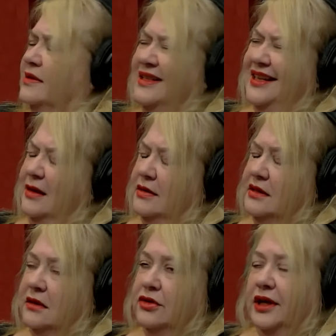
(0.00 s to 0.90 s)
So I was like, oh, I'll
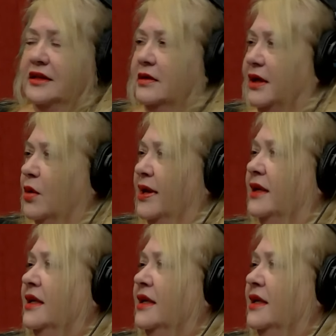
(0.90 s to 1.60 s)
still try. So I go in.